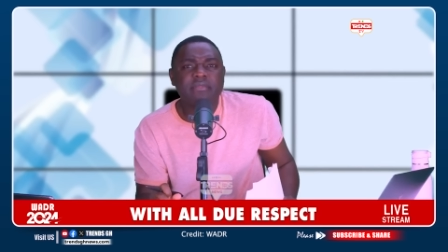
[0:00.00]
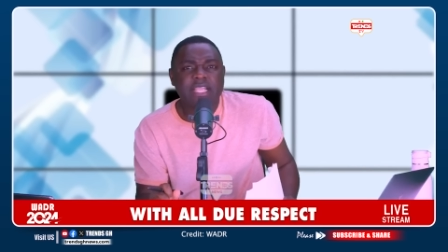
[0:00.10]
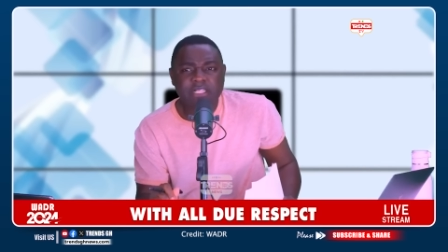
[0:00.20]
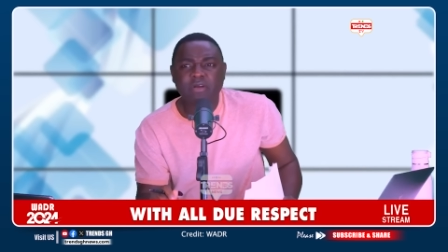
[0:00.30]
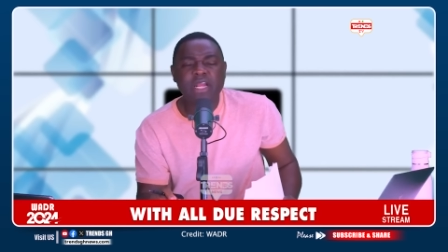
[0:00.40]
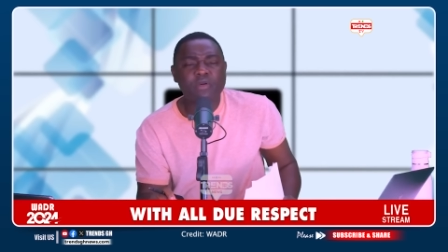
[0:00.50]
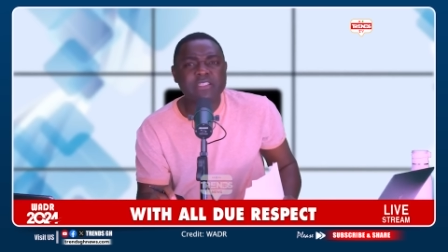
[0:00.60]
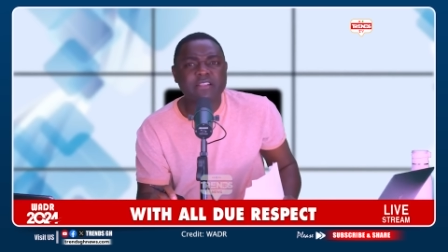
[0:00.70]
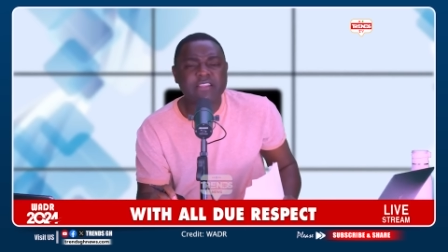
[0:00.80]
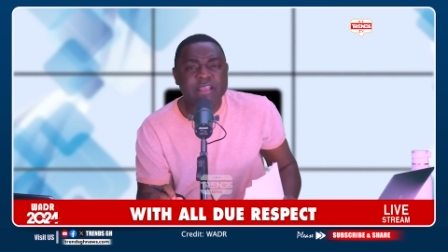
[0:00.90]
Keto Kreku
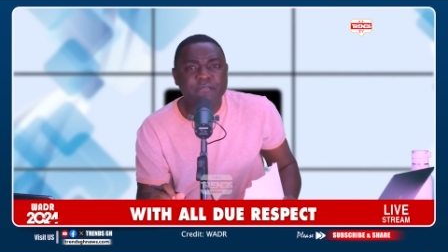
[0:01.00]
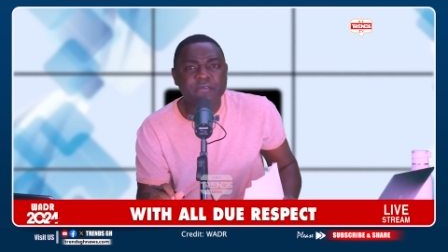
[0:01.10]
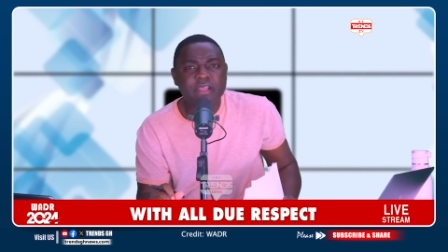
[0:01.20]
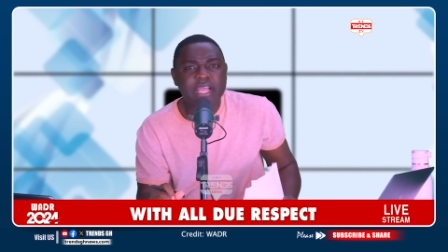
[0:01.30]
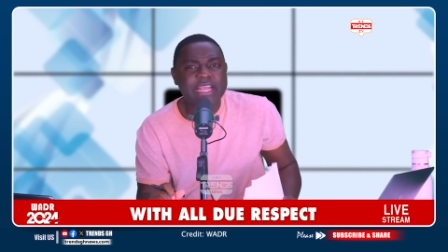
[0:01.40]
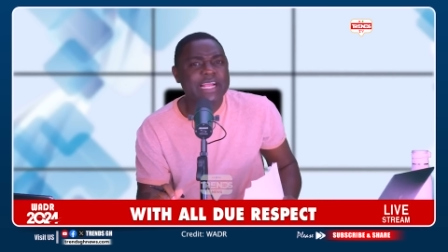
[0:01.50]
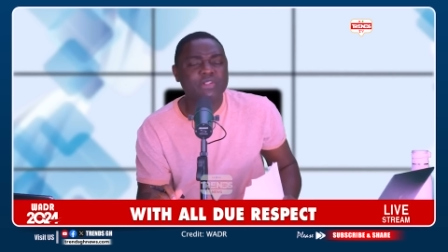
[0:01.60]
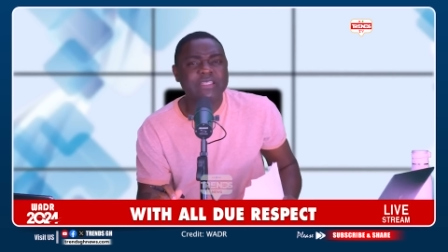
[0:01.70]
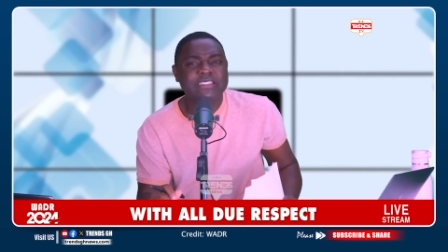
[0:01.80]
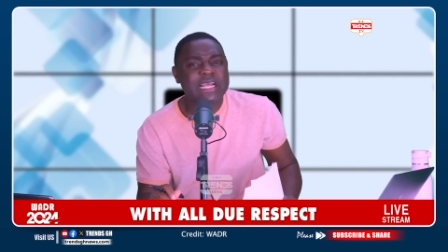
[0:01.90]
is a thief. It does
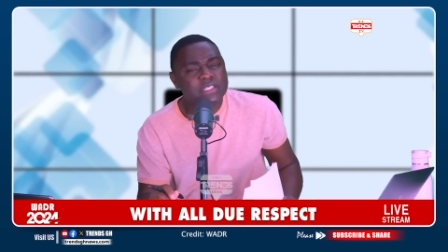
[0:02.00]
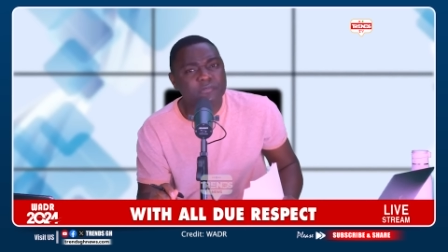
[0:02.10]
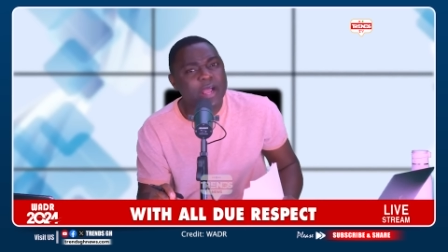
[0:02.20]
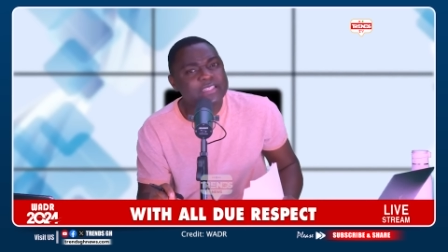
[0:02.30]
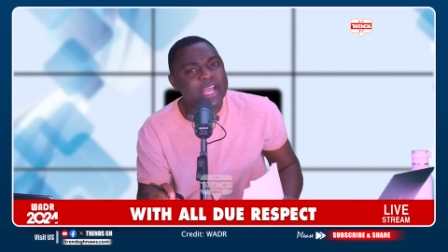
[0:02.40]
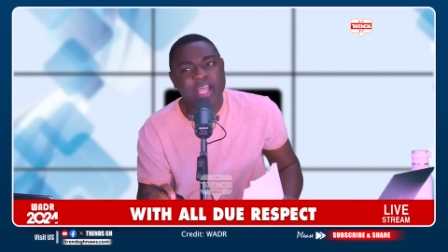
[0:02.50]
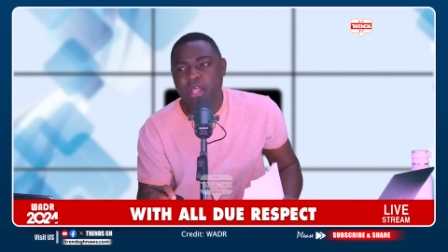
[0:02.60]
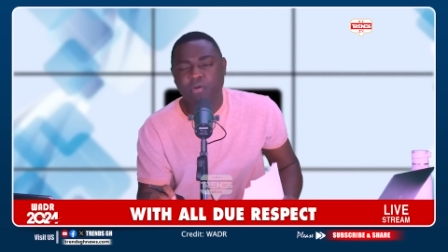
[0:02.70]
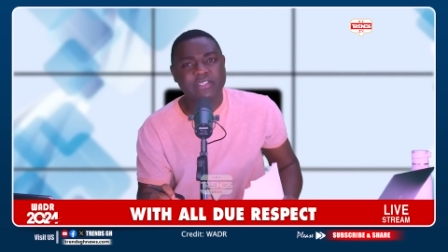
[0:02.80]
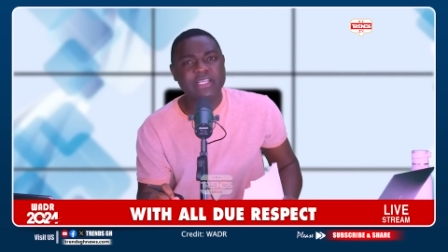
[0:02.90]
not justify, say,
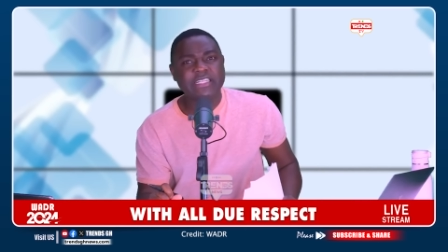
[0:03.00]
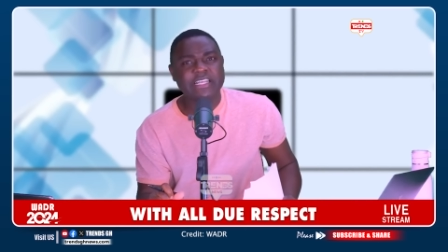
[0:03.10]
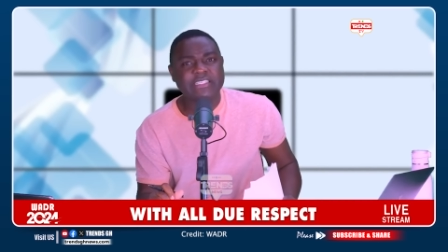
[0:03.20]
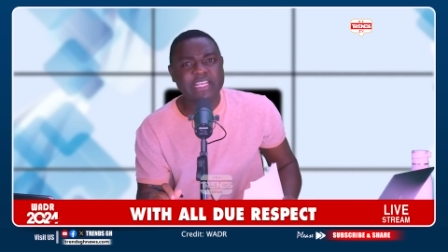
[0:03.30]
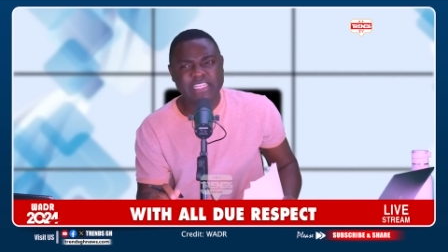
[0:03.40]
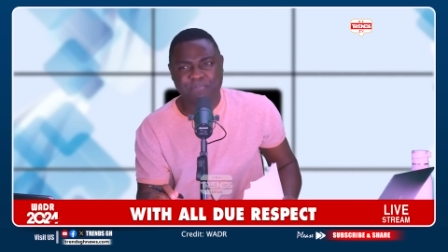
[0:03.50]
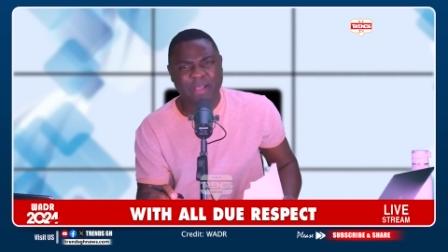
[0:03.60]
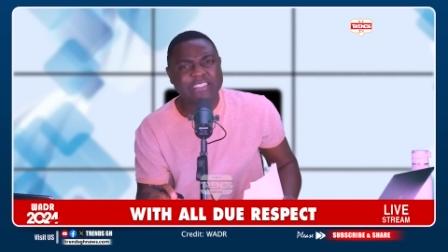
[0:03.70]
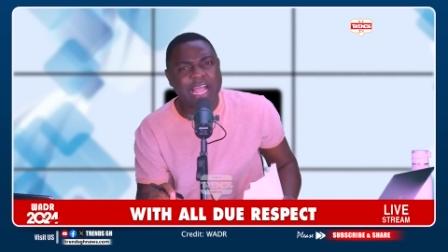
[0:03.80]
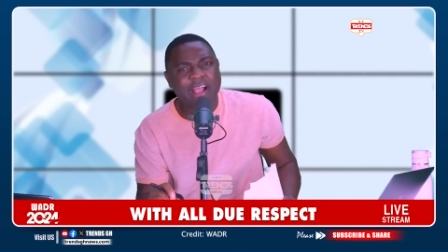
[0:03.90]
Kwasi Nyantakyi is
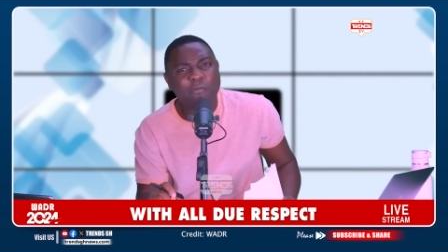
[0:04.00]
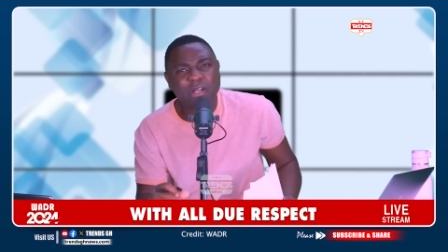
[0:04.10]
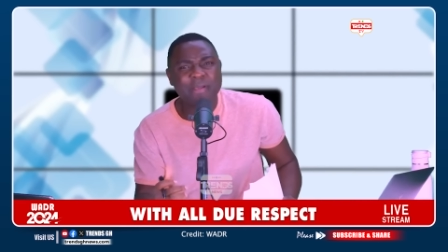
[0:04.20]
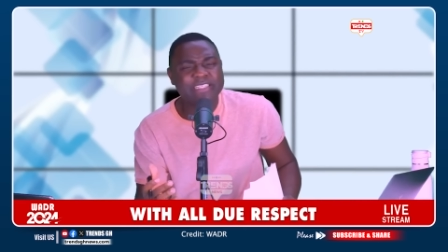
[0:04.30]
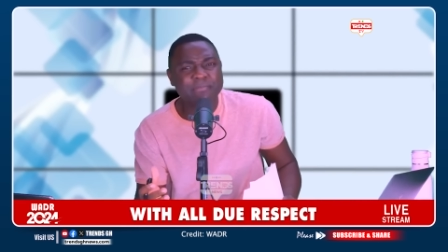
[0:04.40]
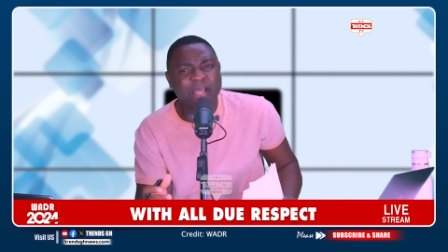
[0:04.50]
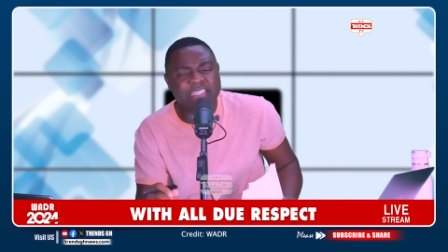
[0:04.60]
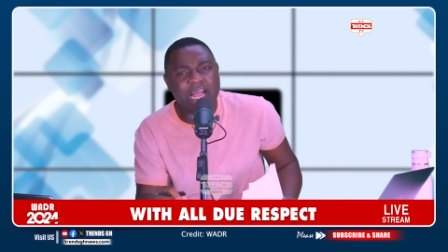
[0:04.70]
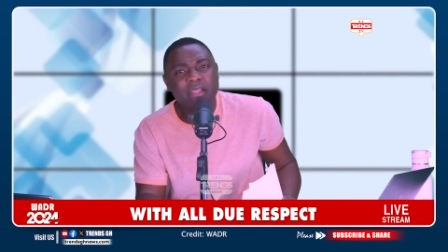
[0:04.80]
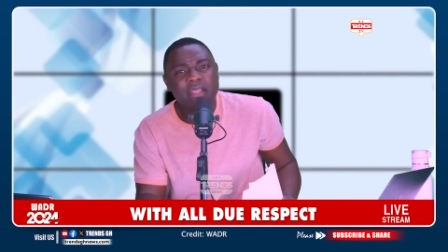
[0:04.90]
better. What makes him better?